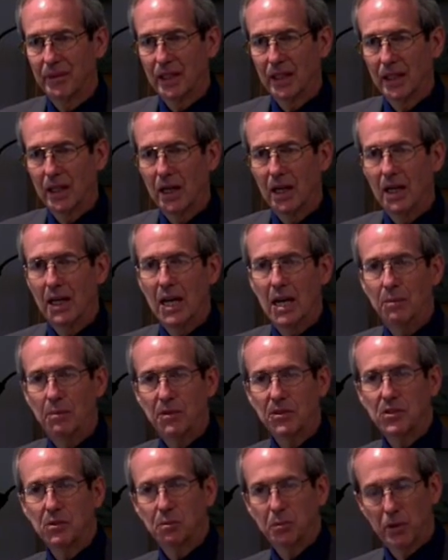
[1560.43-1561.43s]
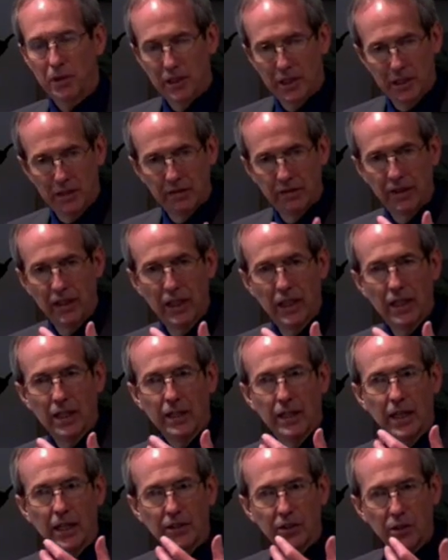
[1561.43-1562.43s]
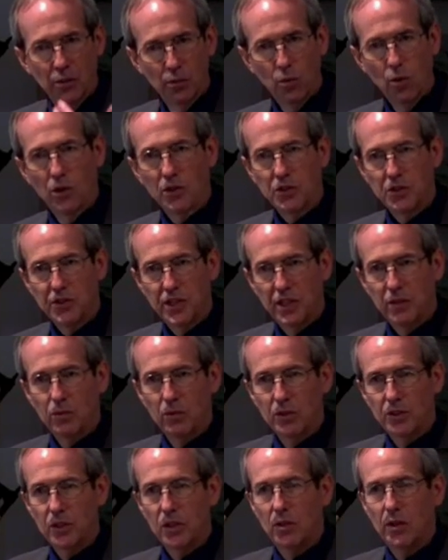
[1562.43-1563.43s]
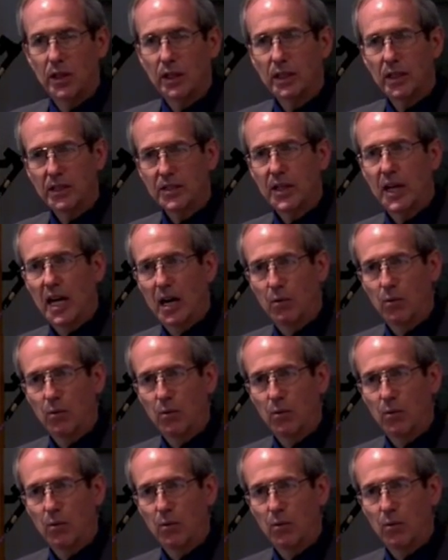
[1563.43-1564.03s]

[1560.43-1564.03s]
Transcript: I happen to believe that the worst thing we're doing is how we're